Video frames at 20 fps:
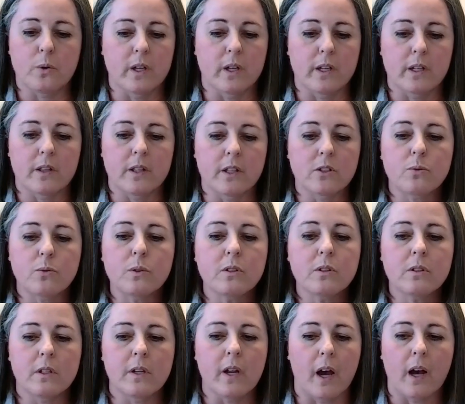that this
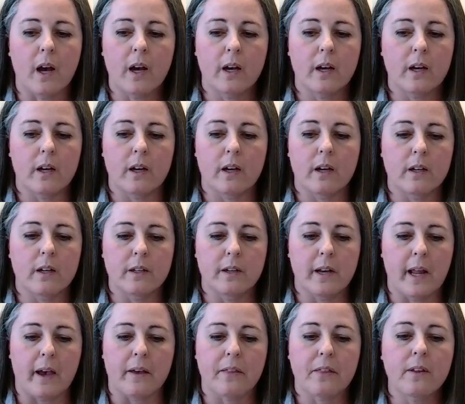was not an
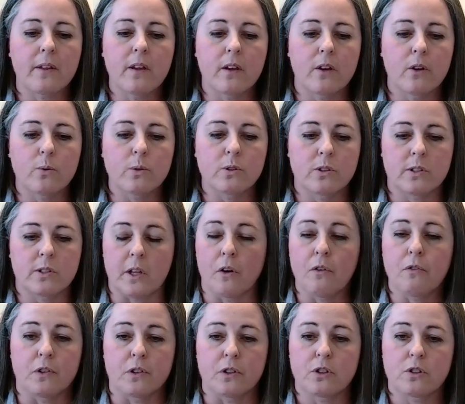athlete who was
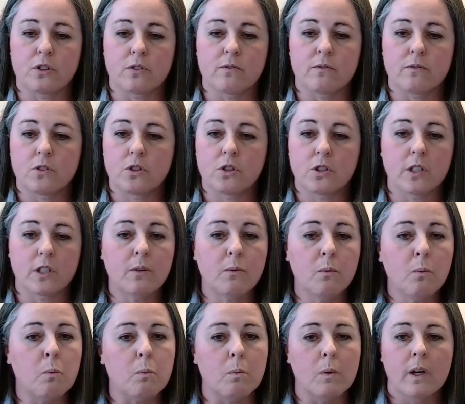selfish.
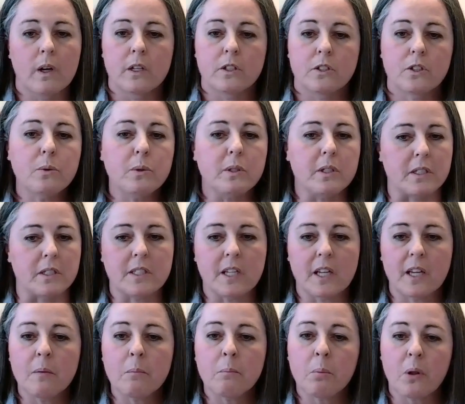She was a
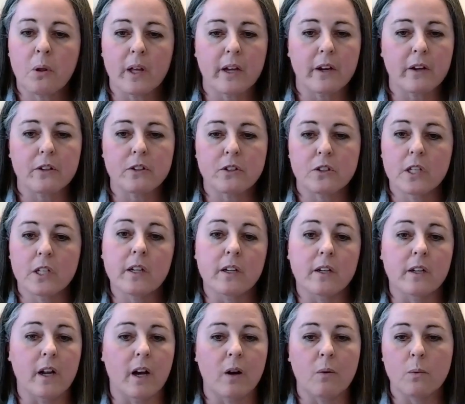team player. She did
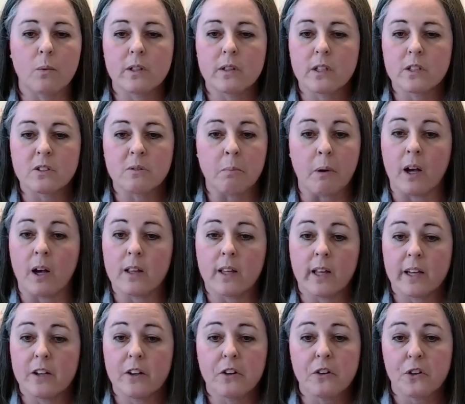not want the
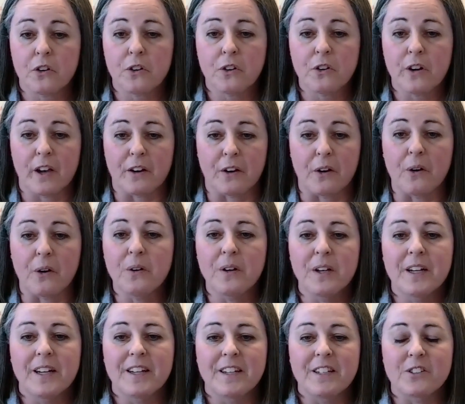spotlight on her at all.
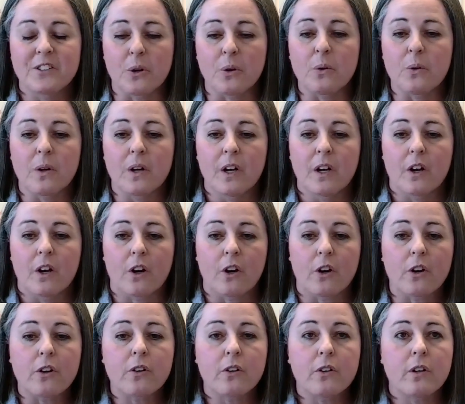So
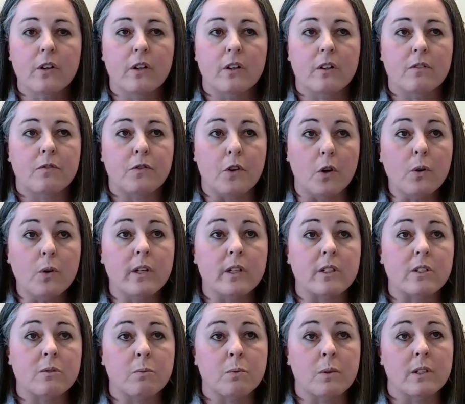her
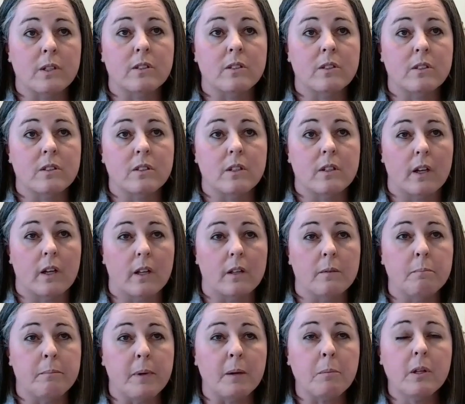focus was
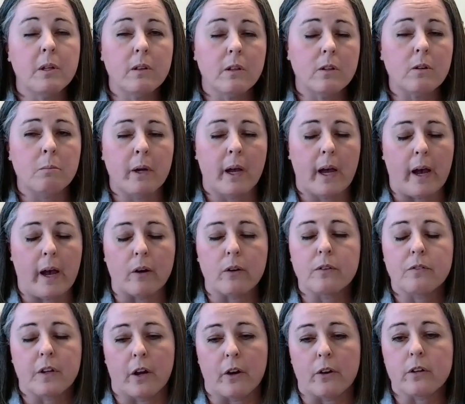maybe a little bit out
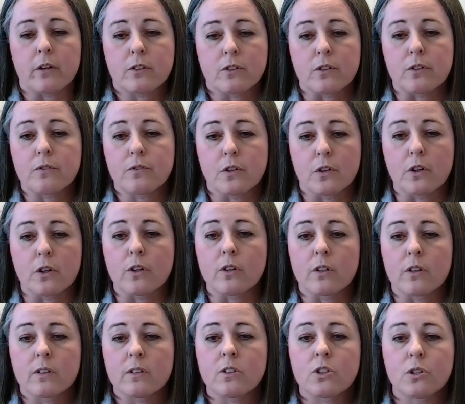of character for
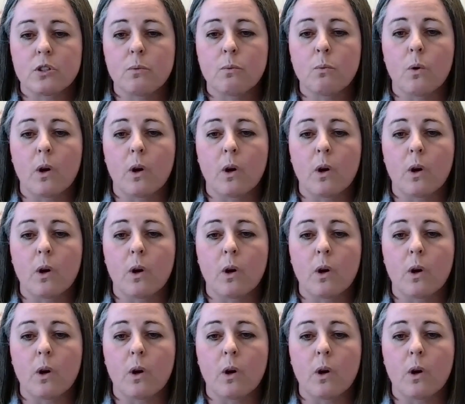her. She